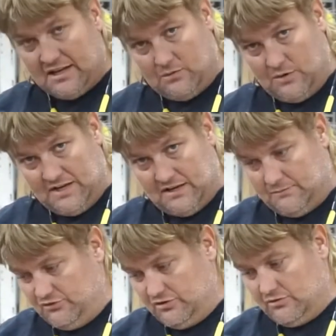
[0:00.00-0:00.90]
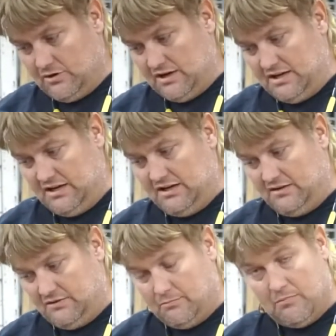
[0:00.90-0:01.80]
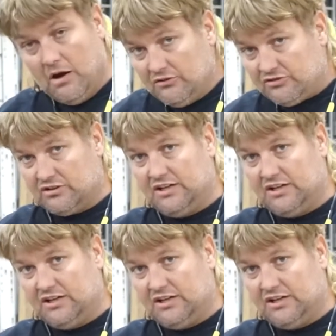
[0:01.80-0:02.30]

That way I'm generating the most